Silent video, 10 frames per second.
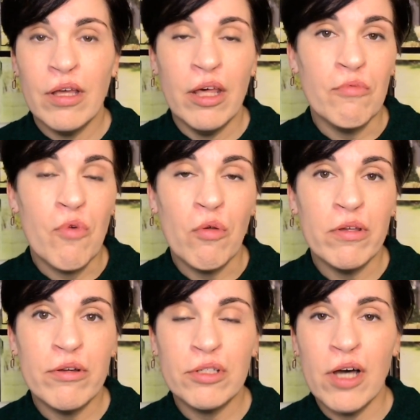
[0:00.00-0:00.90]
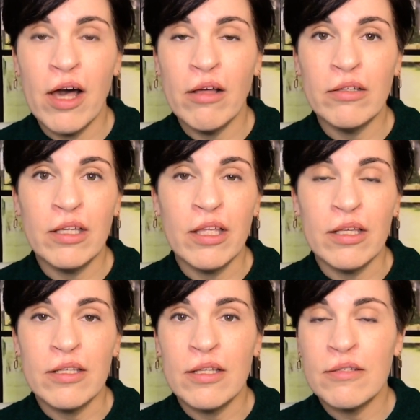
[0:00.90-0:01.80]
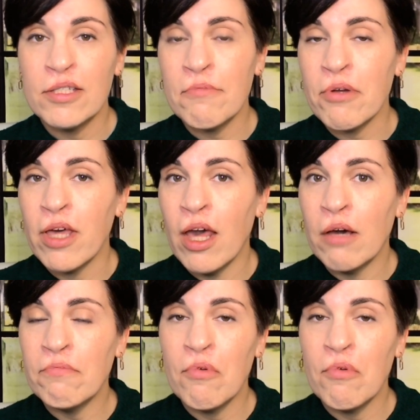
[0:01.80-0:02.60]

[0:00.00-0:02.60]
enrolling your child in a summer camp